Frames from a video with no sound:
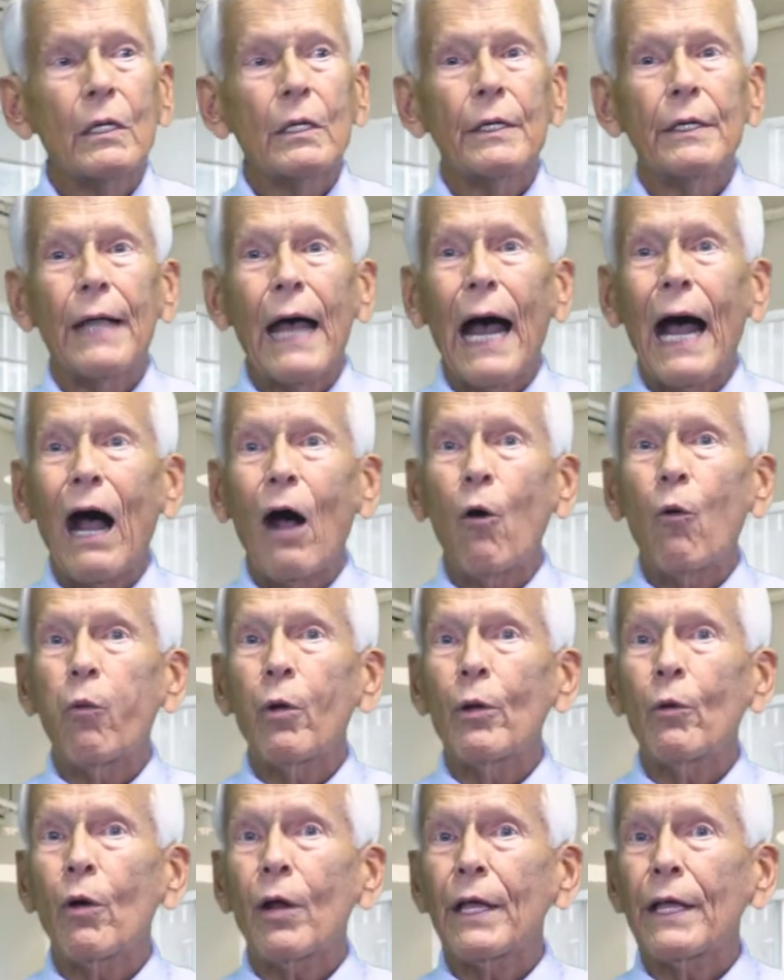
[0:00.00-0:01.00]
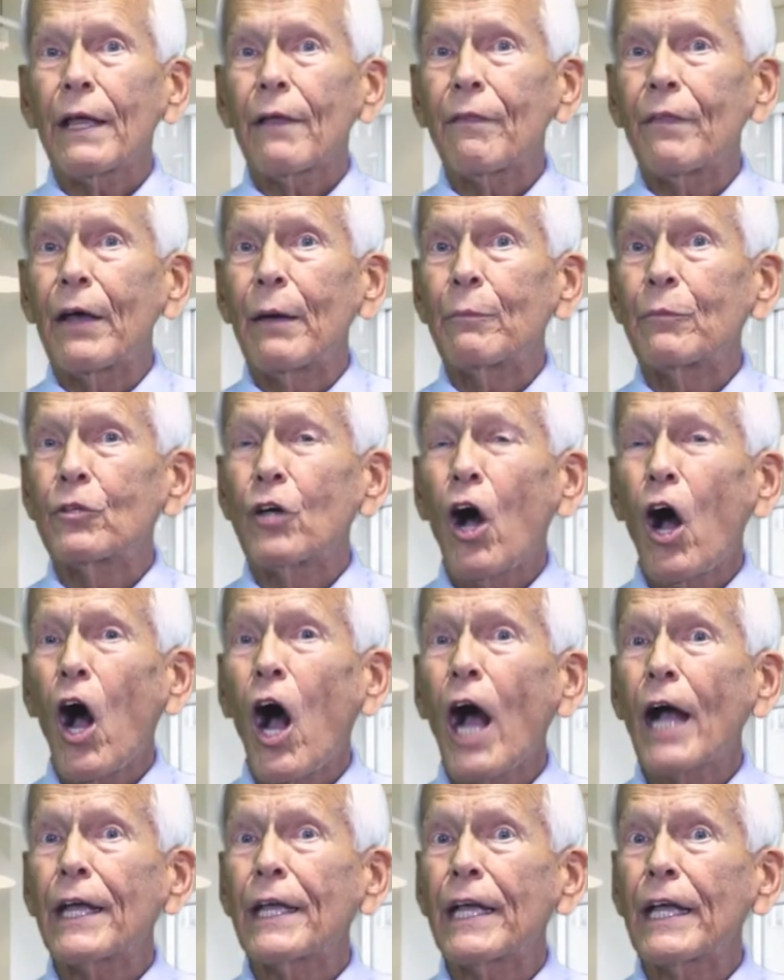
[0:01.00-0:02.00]
Now, we want to get them
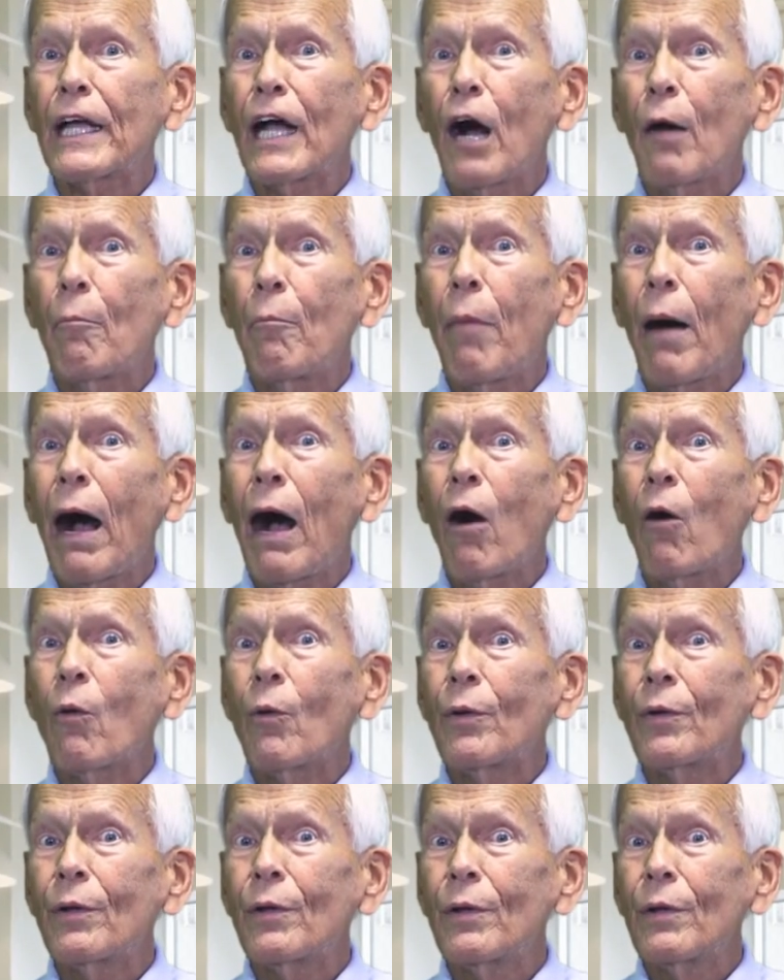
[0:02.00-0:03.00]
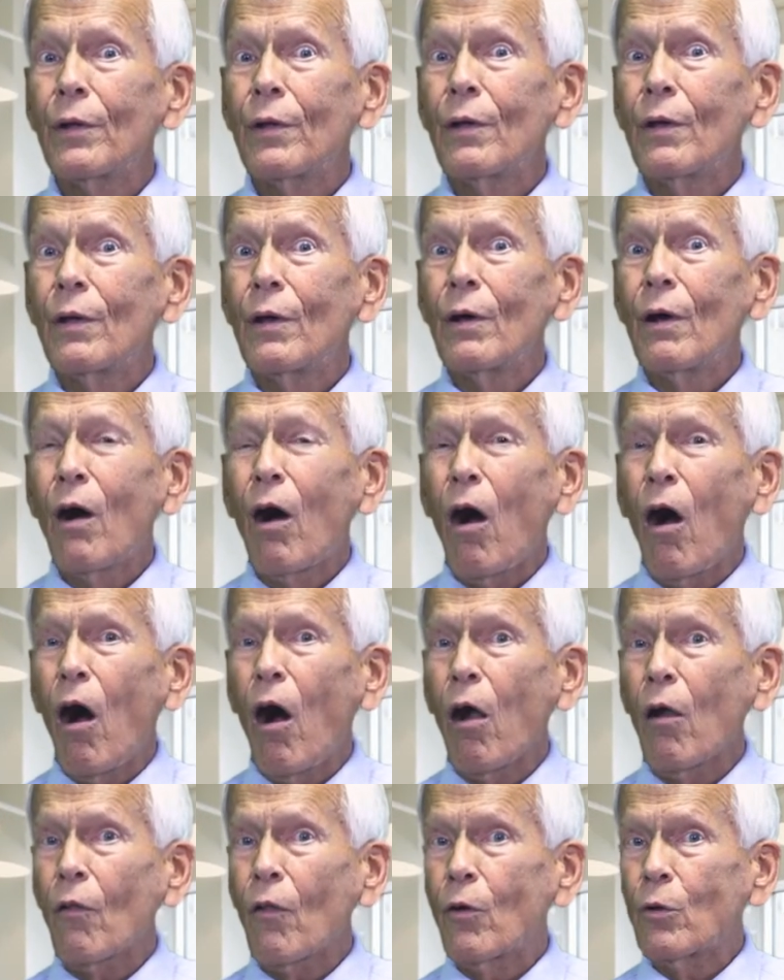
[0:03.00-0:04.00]
talking about
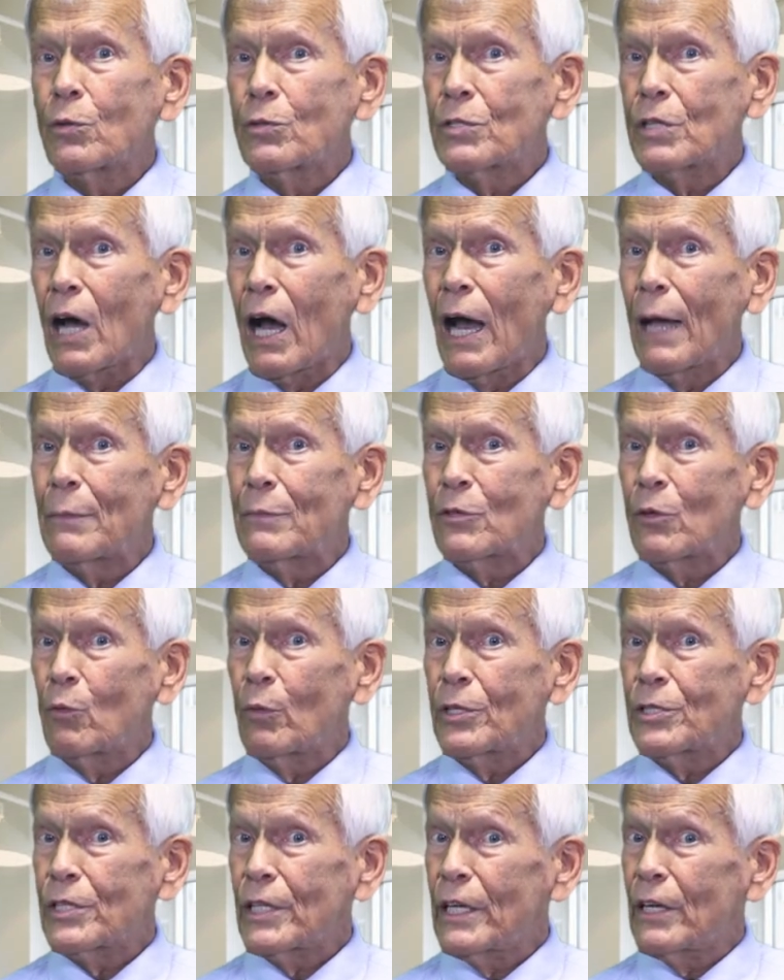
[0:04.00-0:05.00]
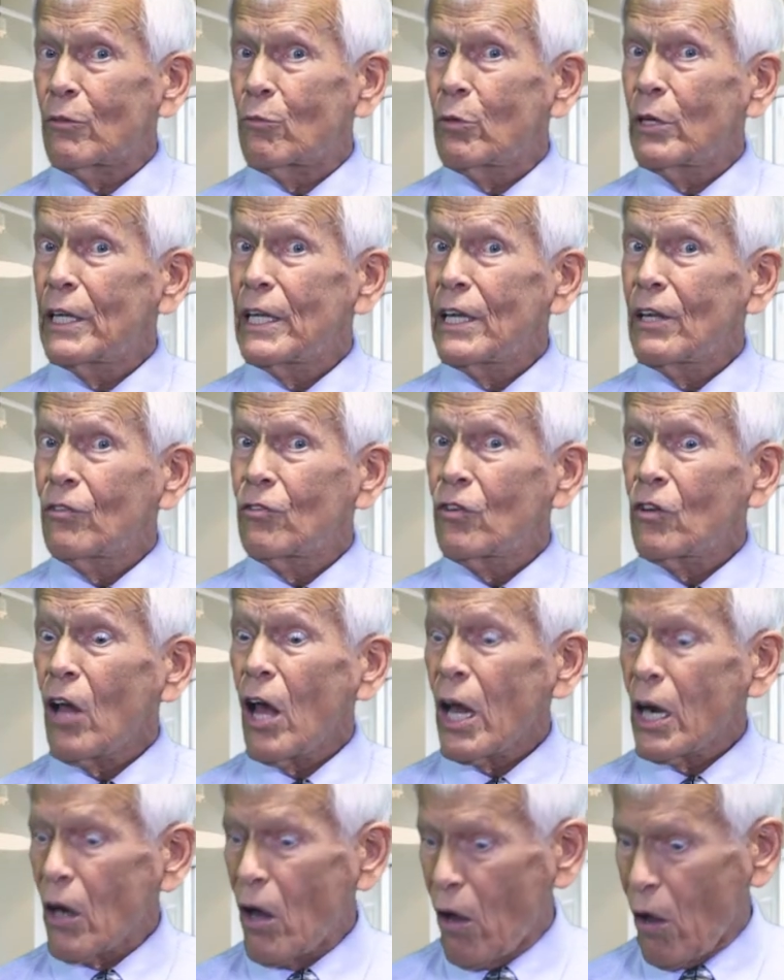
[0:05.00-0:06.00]
all those times in which it really is
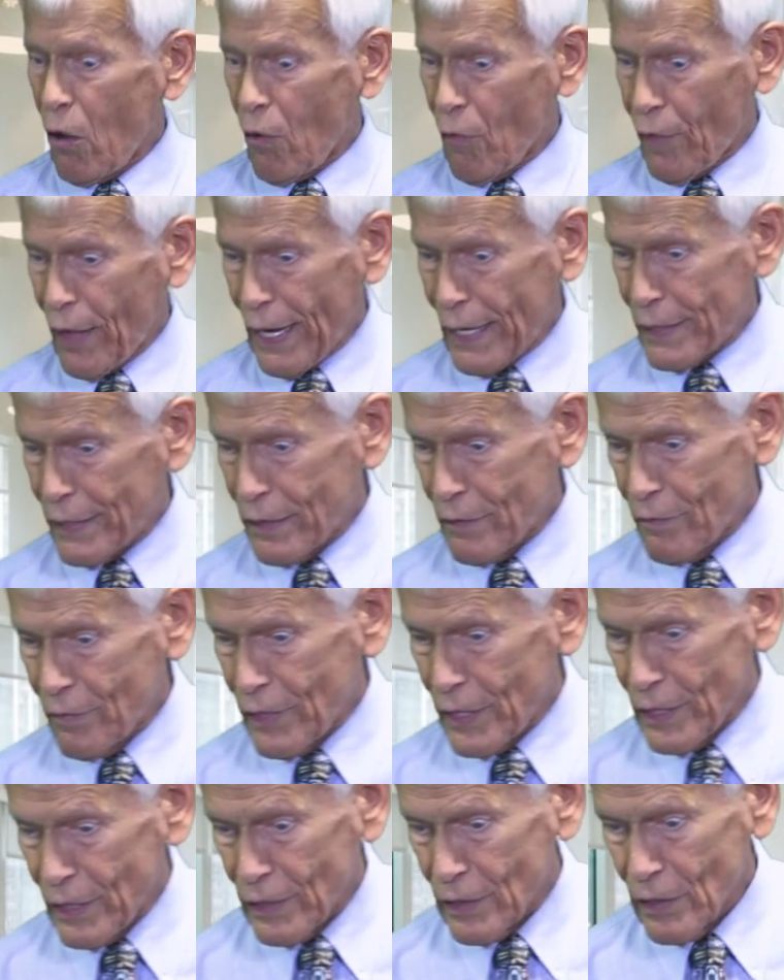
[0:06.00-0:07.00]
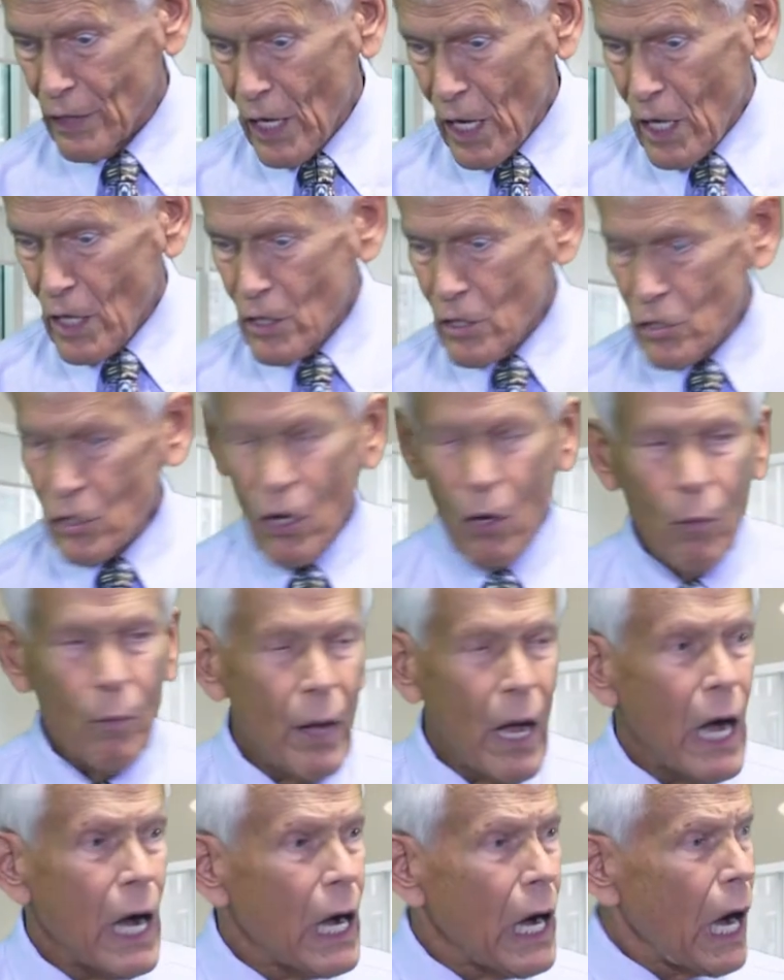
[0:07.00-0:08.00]
not all that convenient. So,
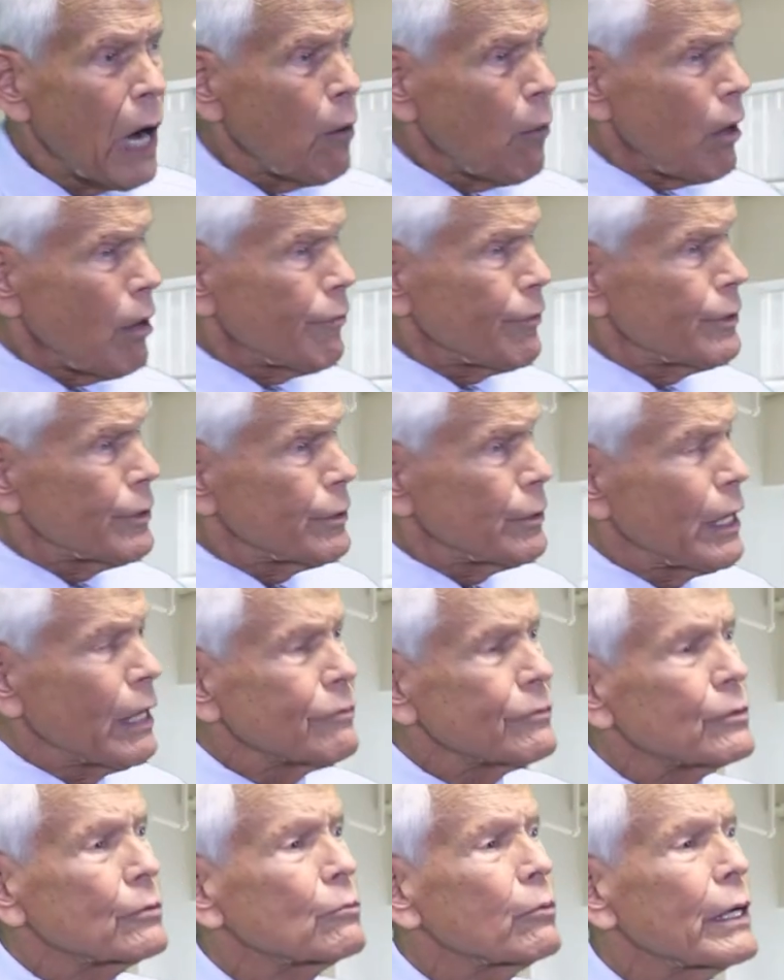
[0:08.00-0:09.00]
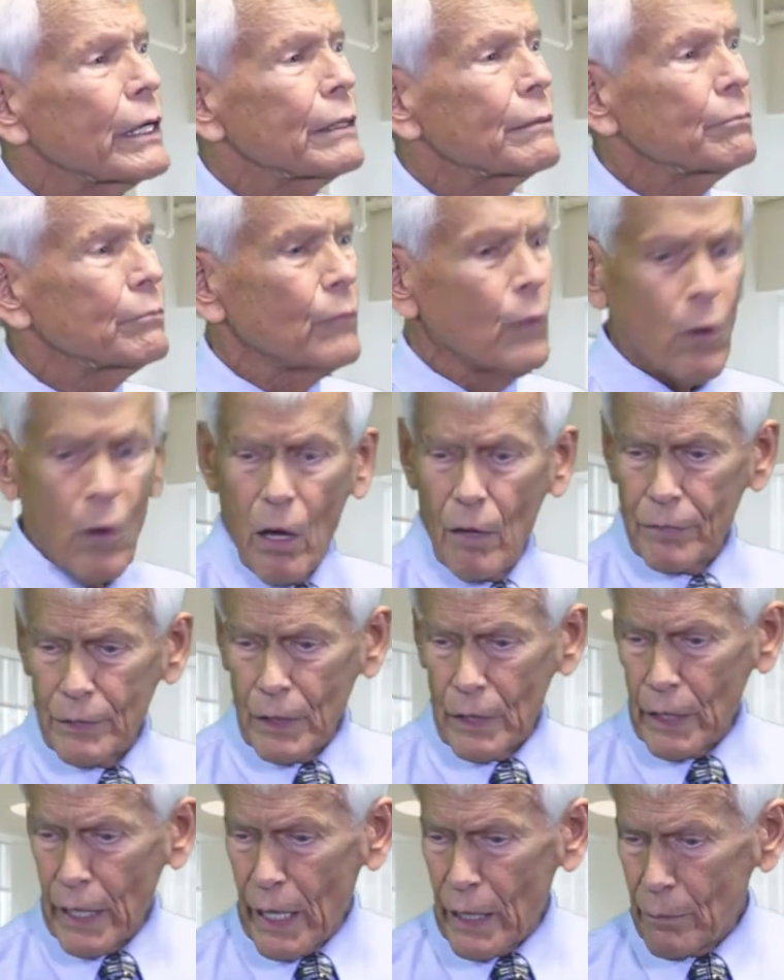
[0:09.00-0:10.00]
how often do you have to wait more
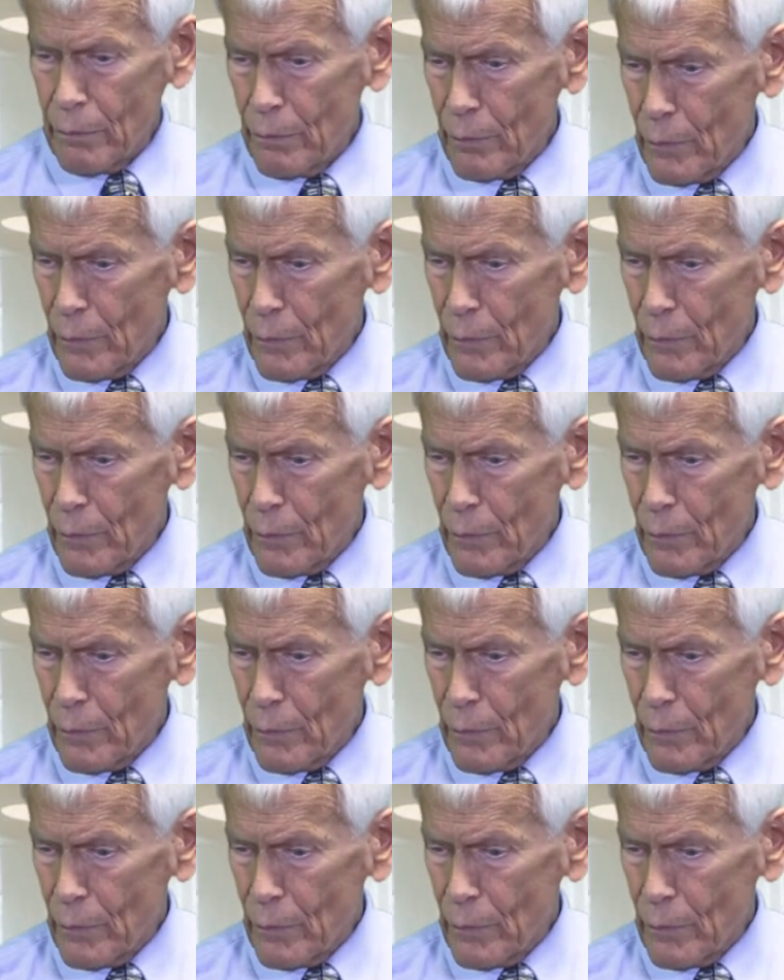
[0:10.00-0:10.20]
often than that?